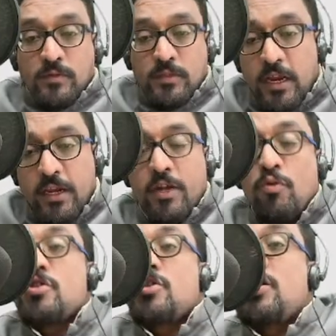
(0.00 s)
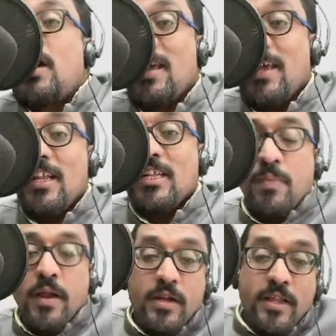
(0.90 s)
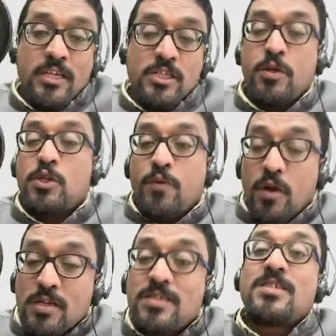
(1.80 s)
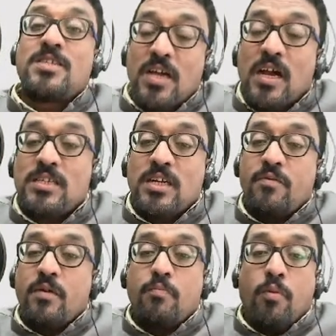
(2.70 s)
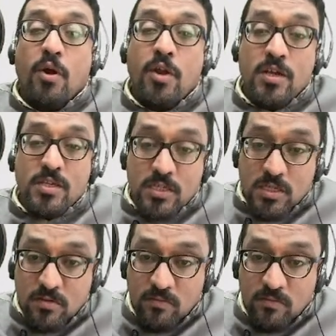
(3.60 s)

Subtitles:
And it was Jahangir's paintings which first started with borders.